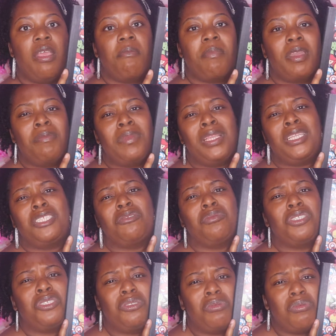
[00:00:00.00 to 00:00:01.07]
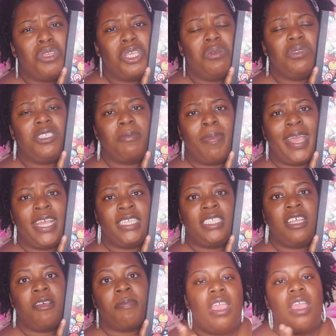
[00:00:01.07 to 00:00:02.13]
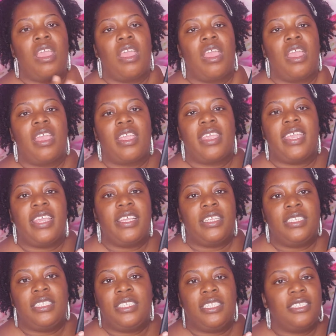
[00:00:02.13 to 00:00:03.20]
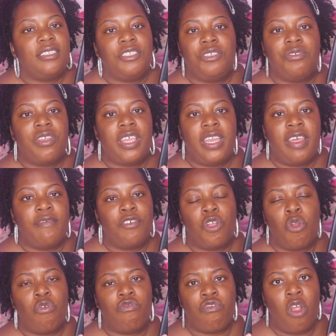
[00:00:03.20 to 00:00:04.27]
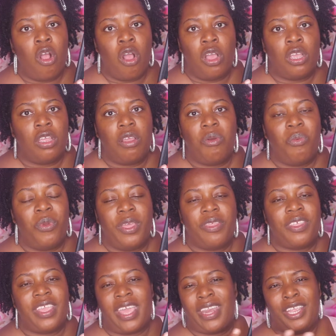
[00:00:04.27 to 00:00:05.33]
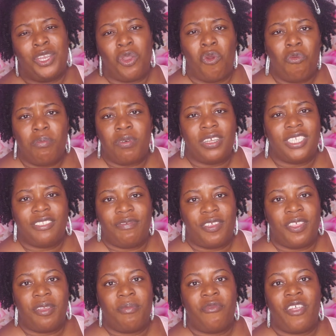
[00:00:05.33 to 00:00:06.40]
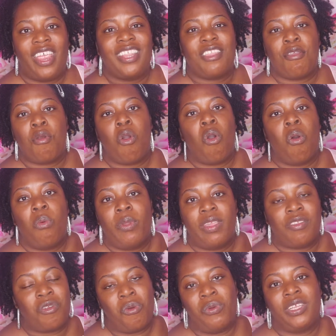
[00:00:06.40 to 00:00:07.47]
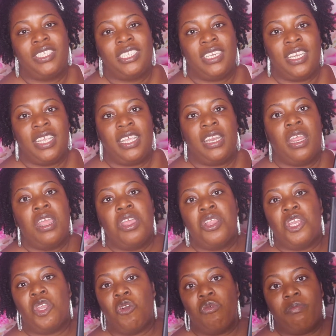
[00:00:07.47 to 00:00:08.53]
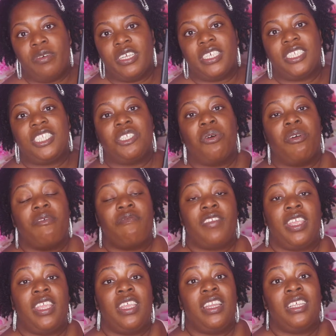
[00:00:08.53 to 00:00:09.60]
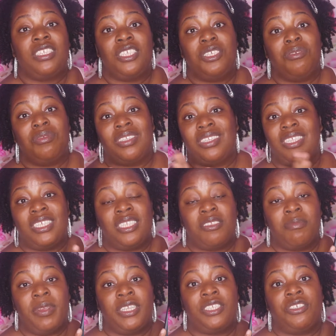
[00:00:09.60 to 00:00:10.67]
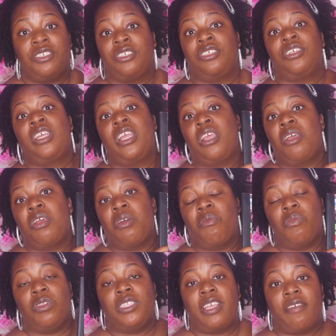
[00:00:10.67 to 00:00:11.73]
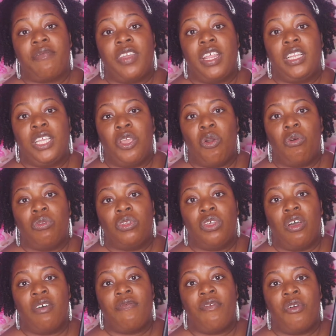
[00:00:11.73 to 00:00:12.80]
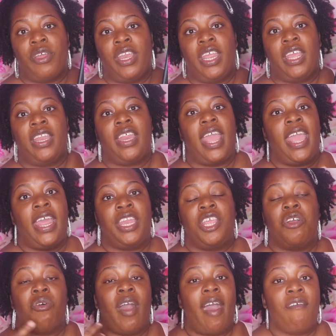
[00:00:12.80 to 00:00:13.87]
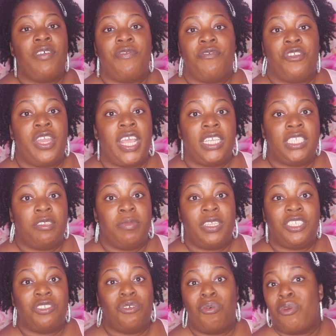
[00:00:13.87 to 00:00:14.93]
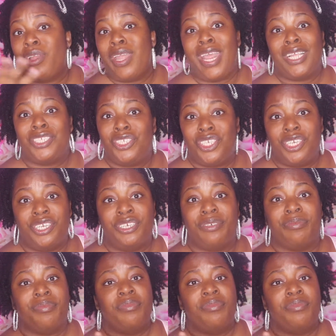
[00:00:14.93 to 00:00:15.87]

But I mean, this was too cute to pass up. Kids, you can never go wrong with getting notebooks for them, right? They're always going to need notebooks. So if he doesn't use it this semester, we'll definitely hold off on it and he'll have it for next semester or next year.